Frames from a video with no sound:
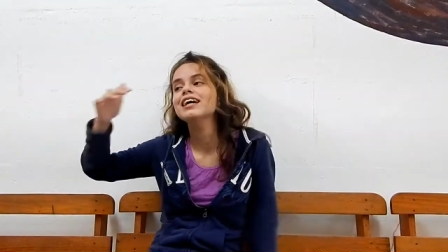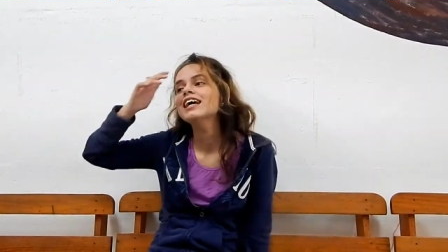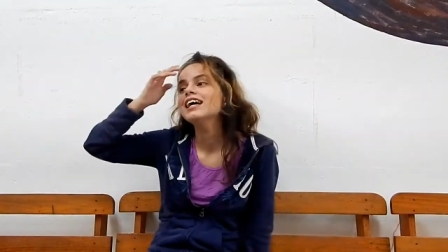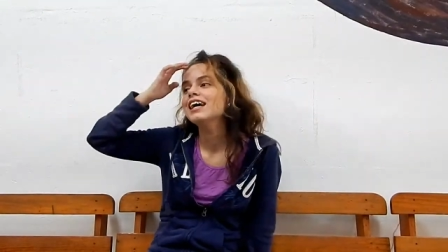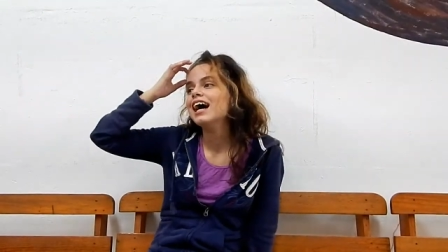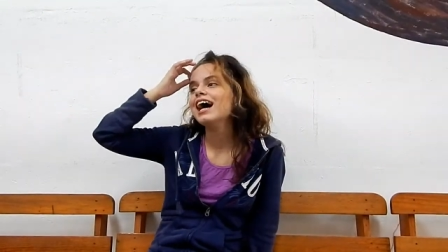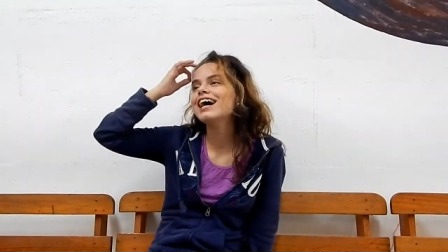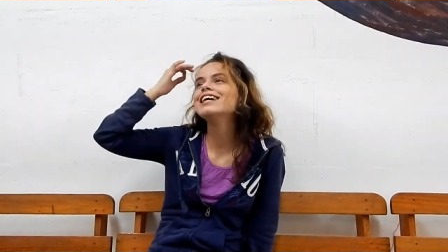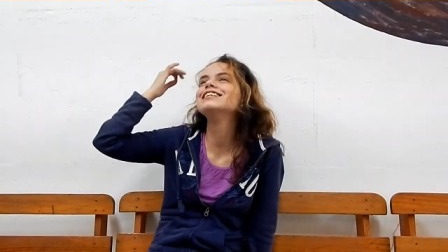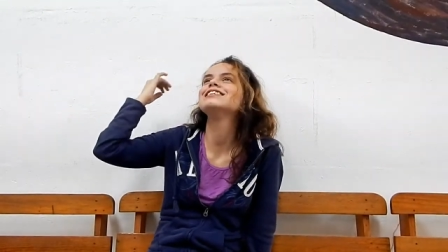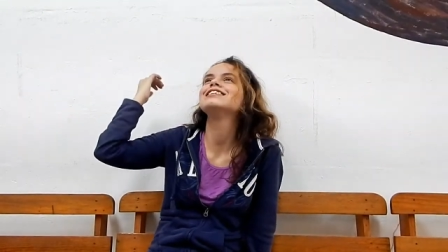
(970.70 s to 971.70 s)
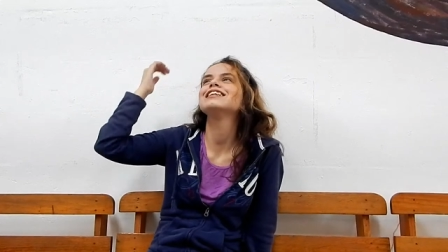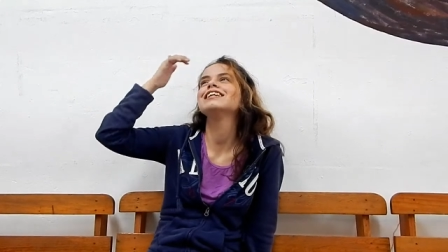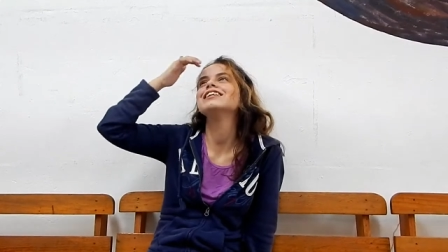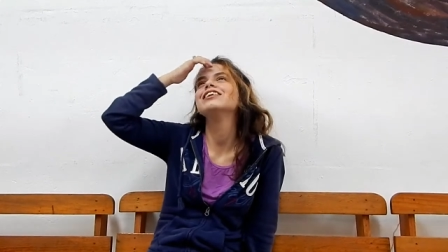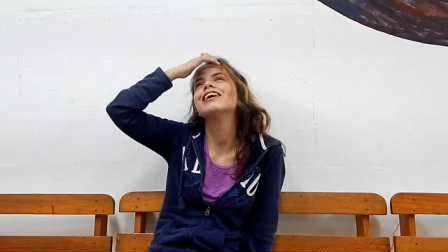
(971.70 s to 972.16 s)
I
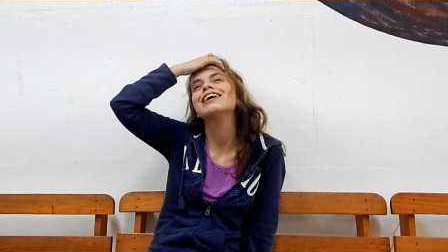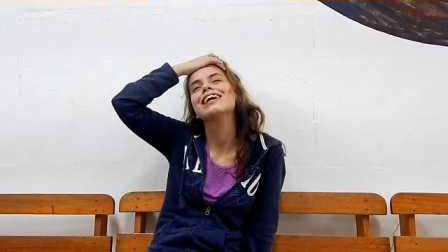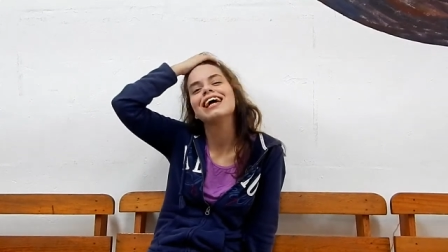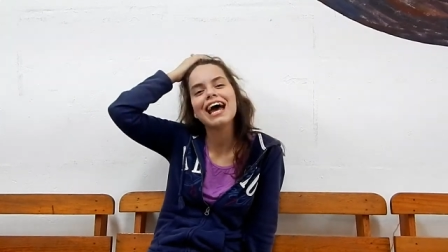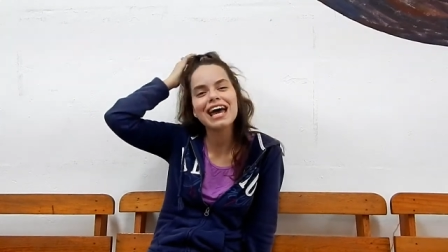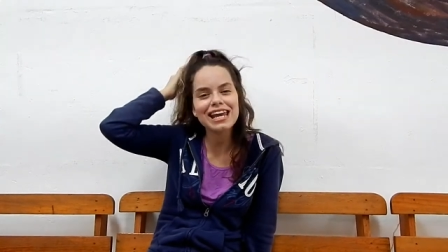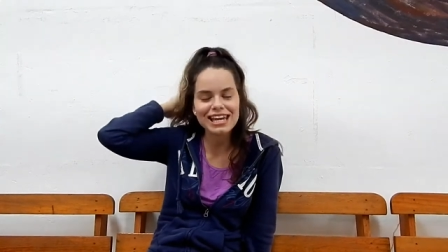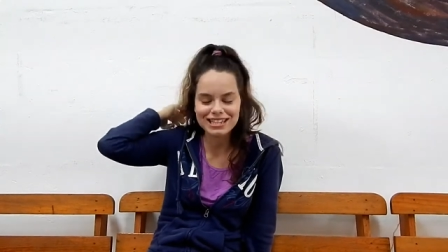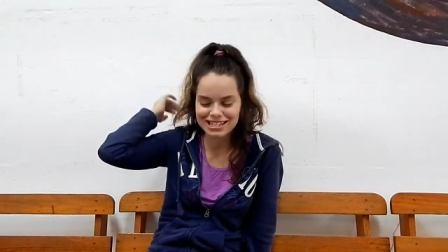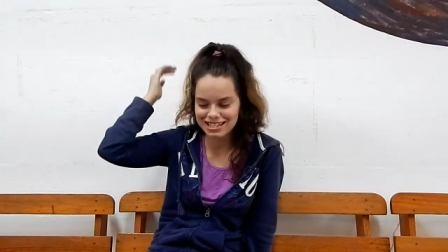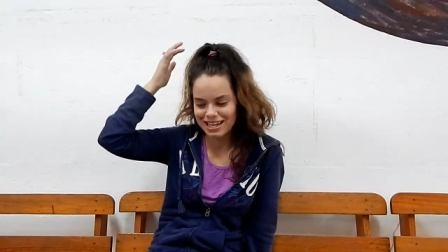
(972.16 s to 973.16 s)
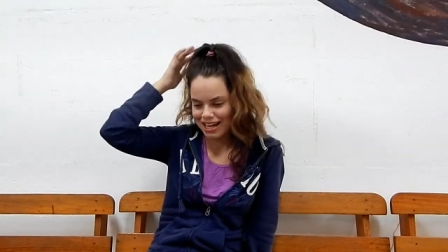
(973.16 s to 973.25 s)
still don't get it.